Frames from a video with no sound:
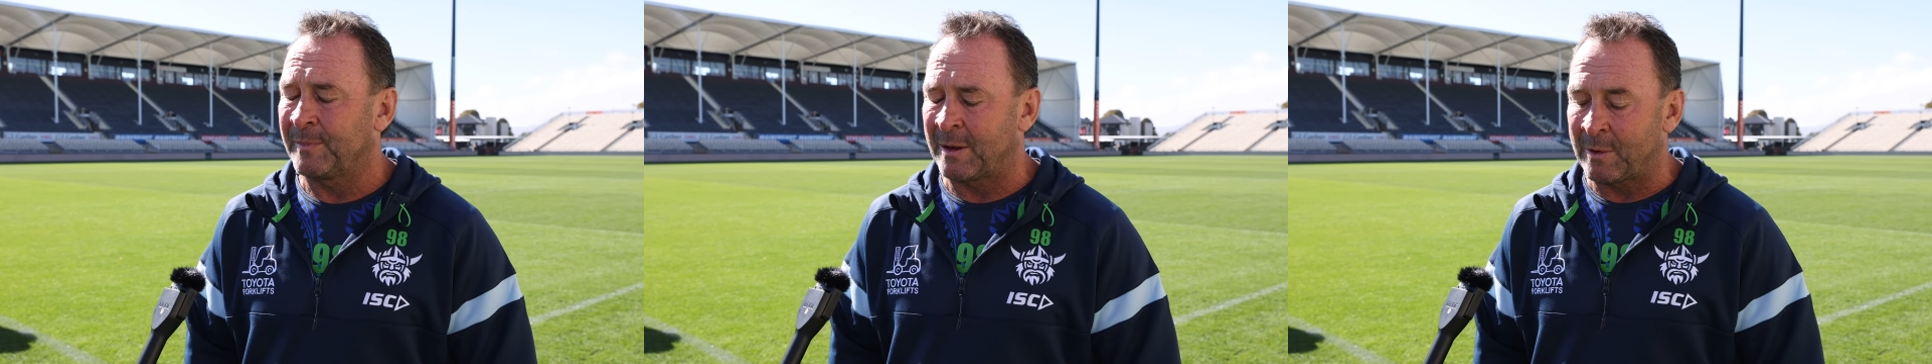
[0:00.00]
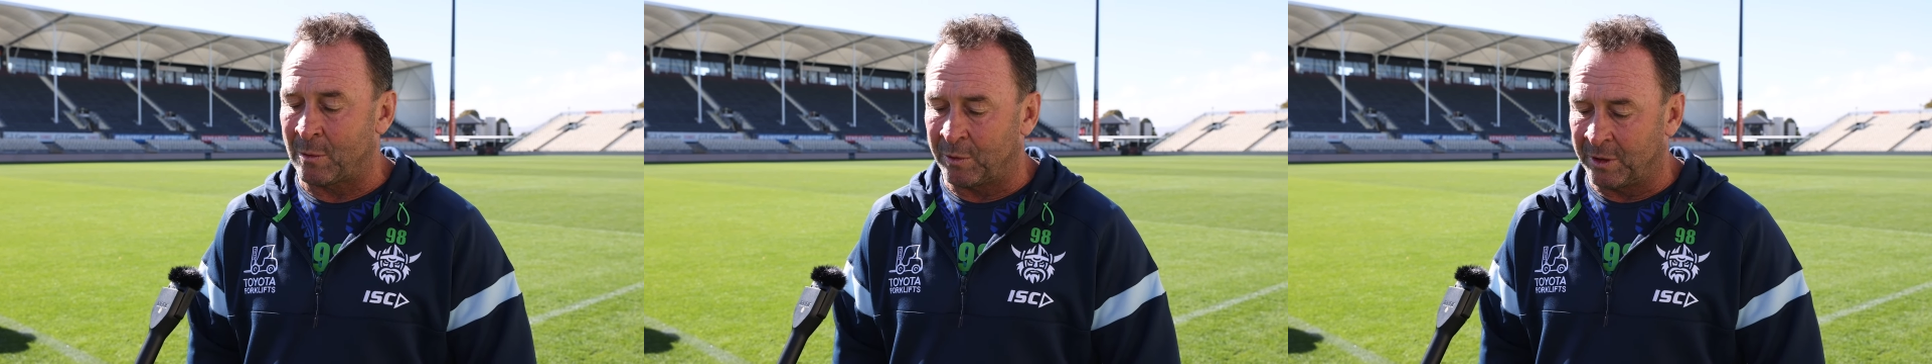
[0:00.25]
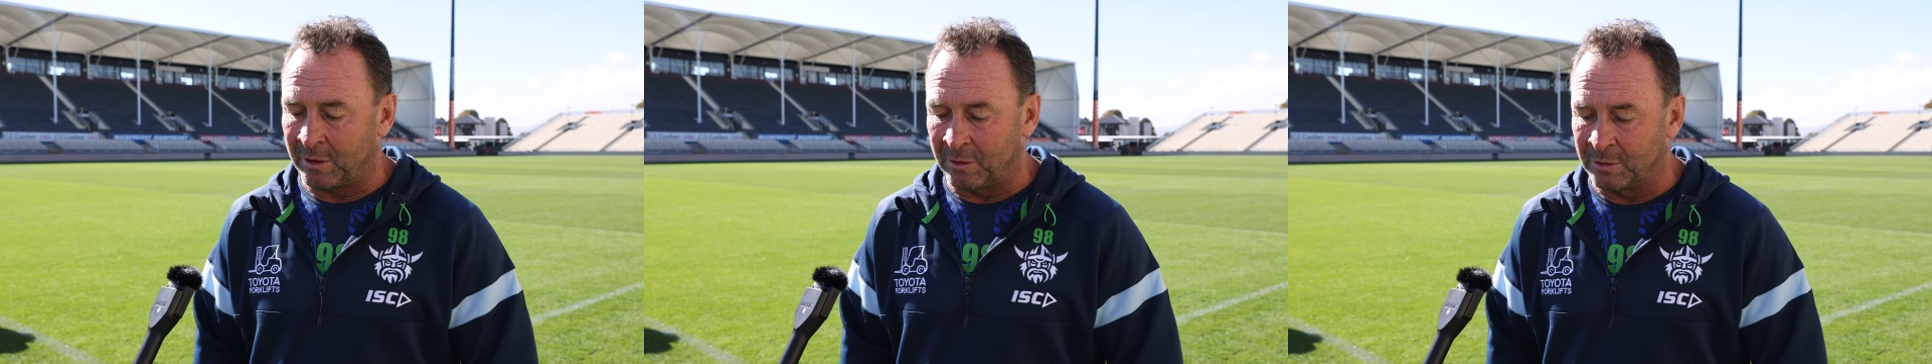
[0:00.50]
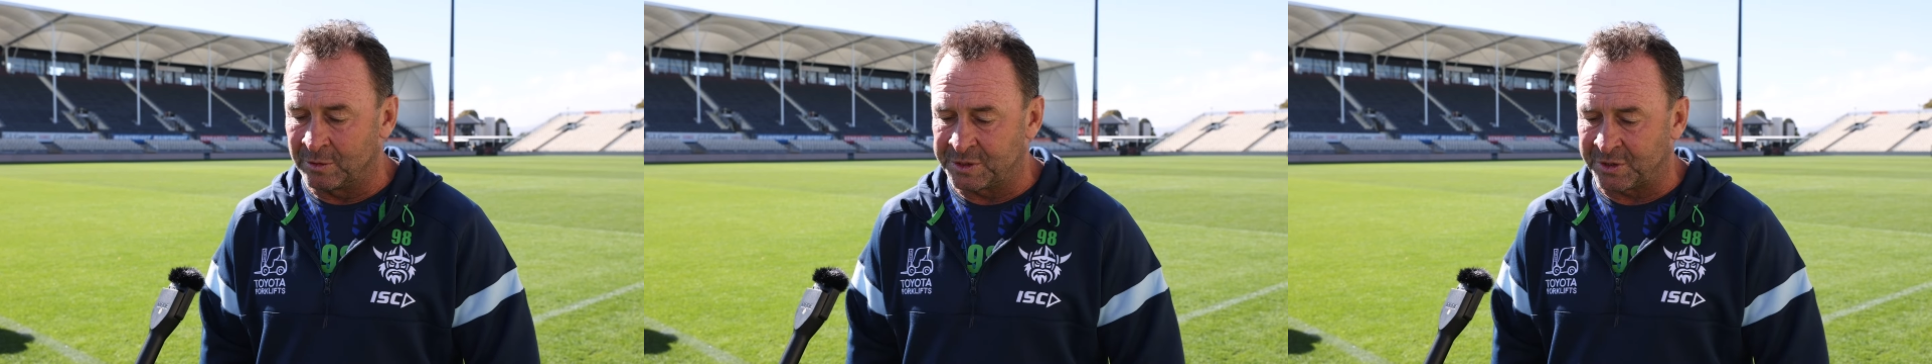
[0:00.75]
they won't want to
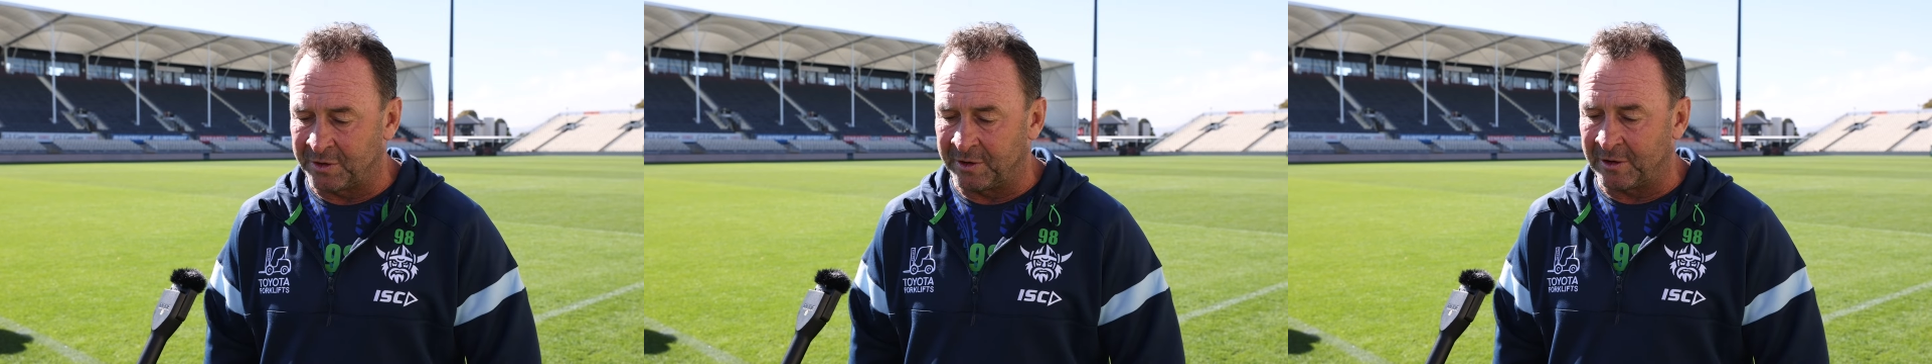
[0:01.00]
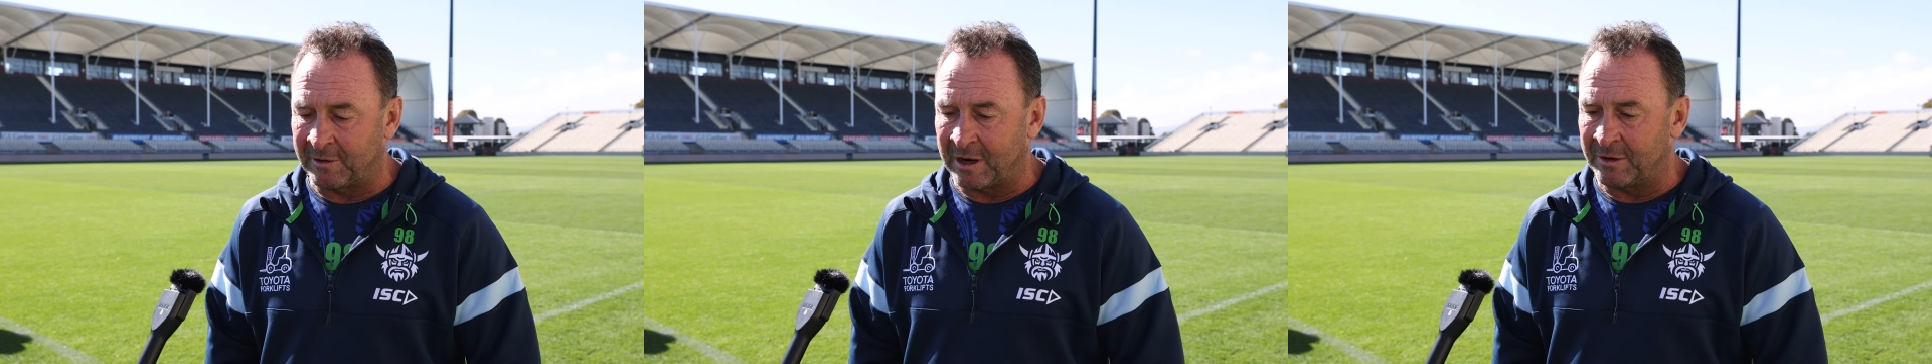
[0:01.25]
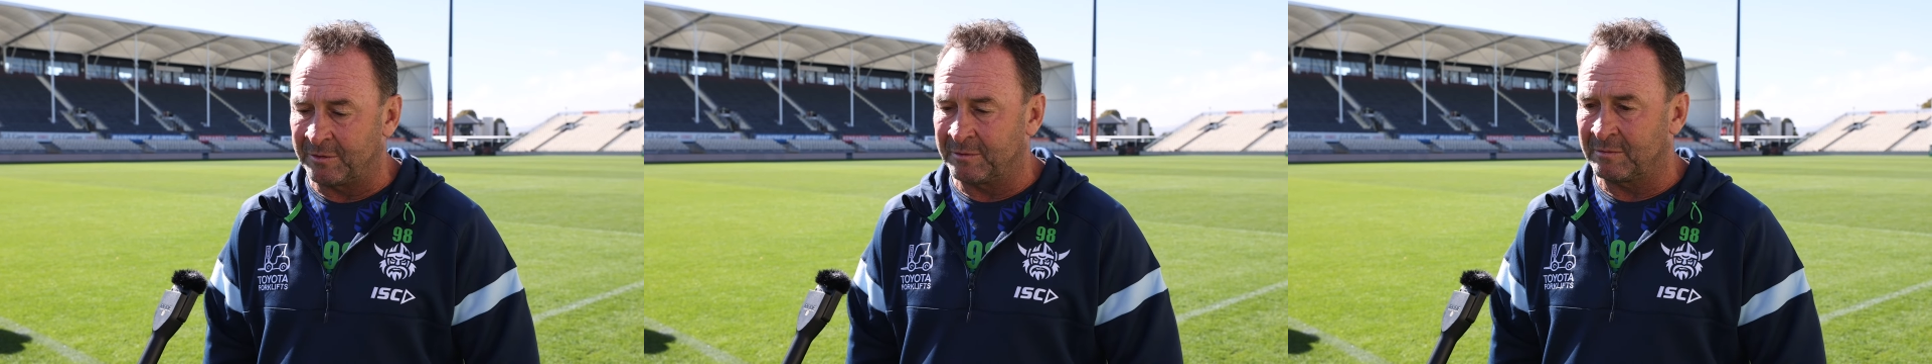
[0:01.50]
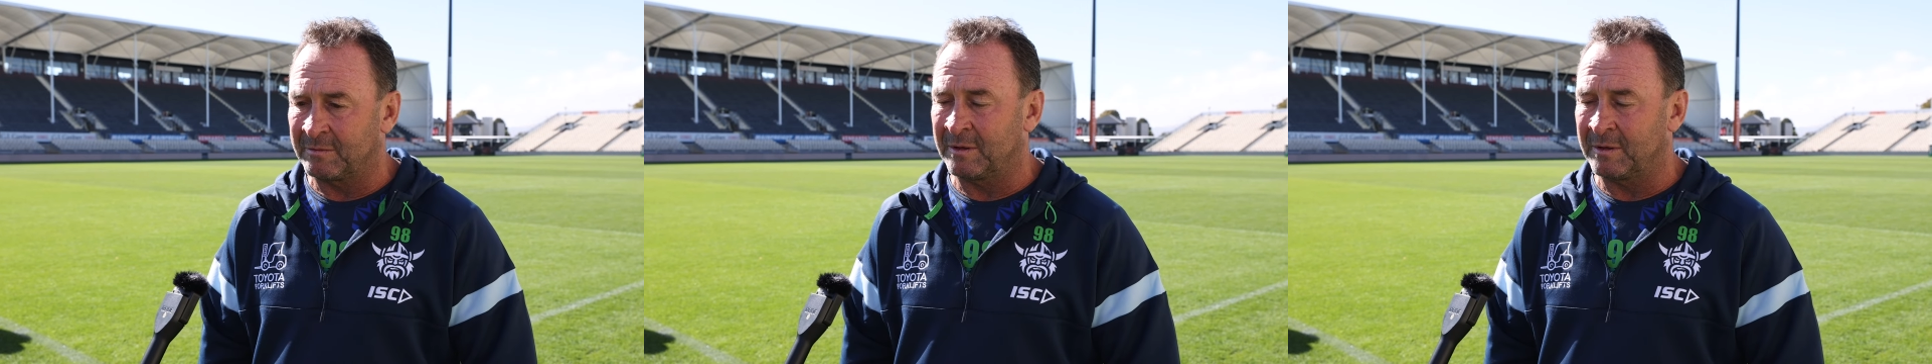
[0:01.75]
lose three in a row, and,